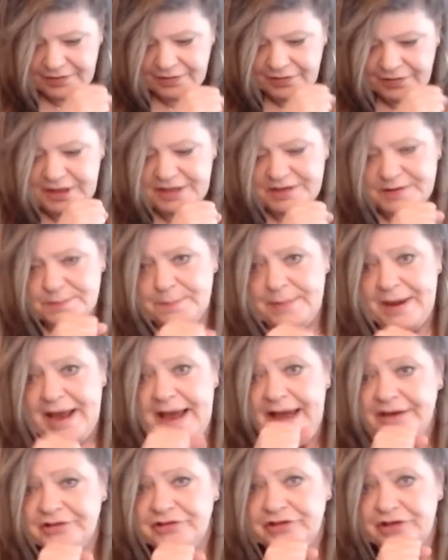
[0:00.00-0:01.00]
this
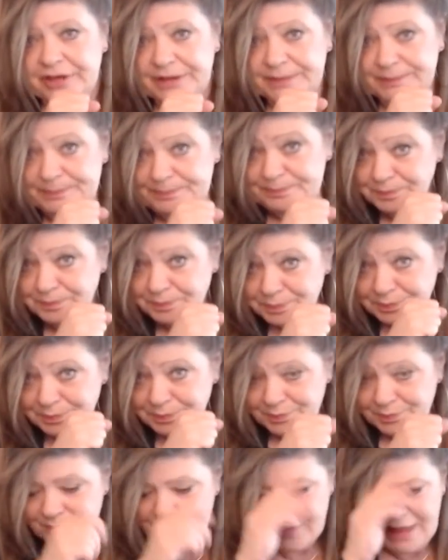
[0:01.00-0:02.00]
passion,
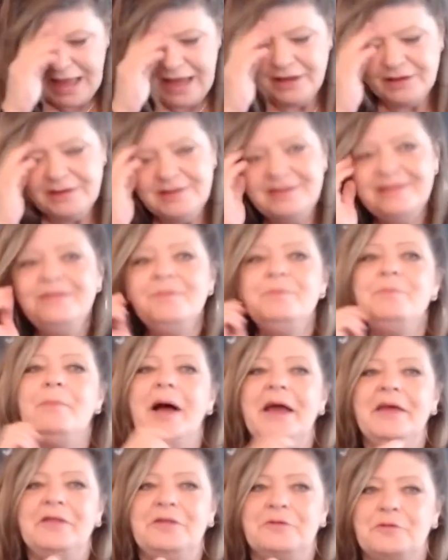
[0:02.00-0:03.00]

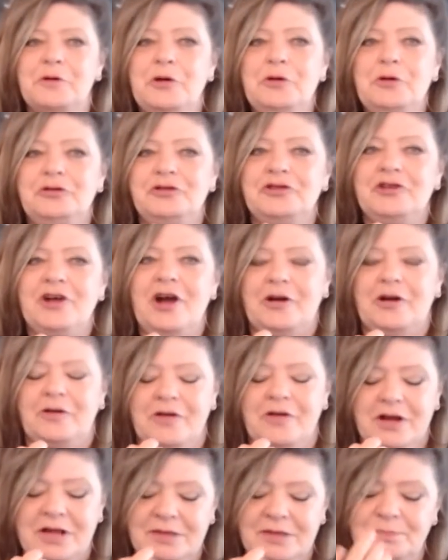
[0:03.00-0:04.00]
my throat
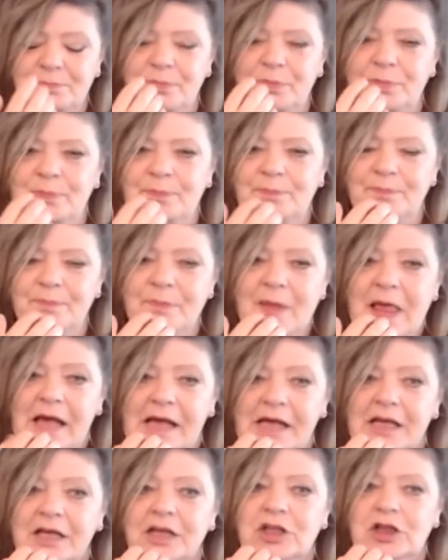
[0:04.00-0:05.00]
chakra
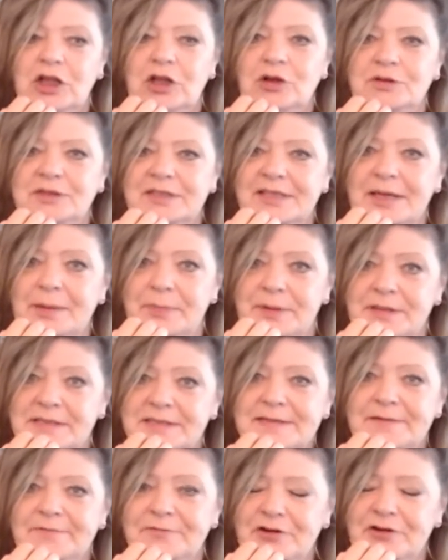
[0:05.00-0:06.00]
closed up. It's
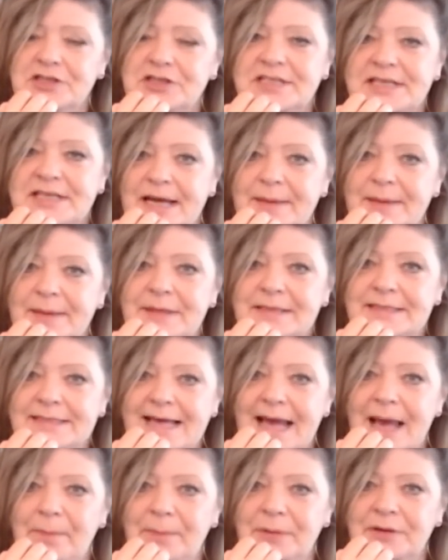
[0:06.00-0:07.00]
the first time it's
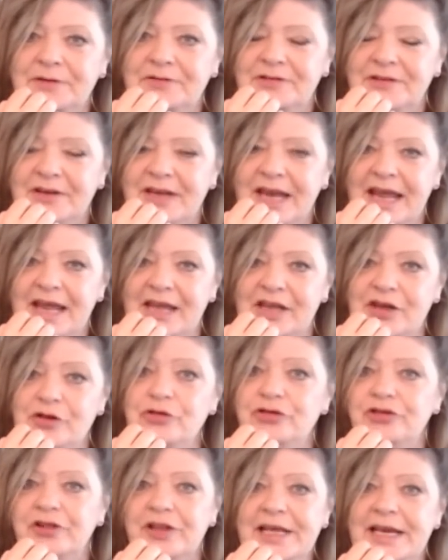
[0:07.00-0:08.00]
happened today.
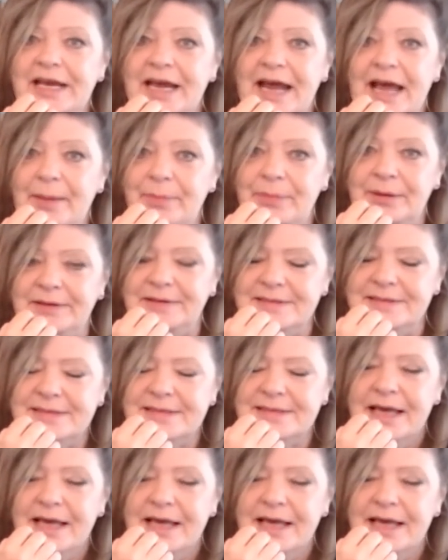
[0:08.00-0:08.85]
Usually it happens